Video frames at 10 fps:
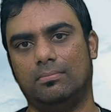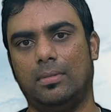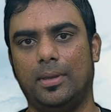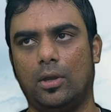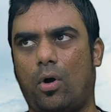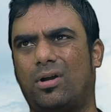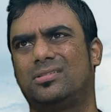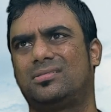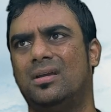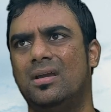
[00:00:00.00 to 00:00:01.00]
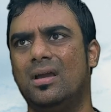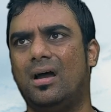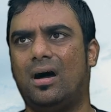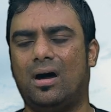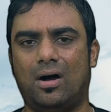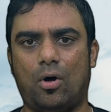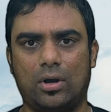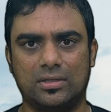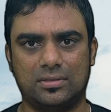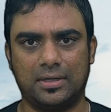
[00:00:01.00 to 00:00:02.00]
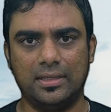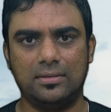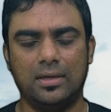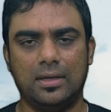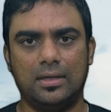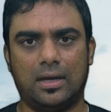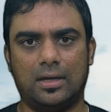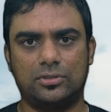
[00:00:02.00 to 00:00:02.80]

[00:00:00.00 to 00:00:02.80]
maybe August 13th.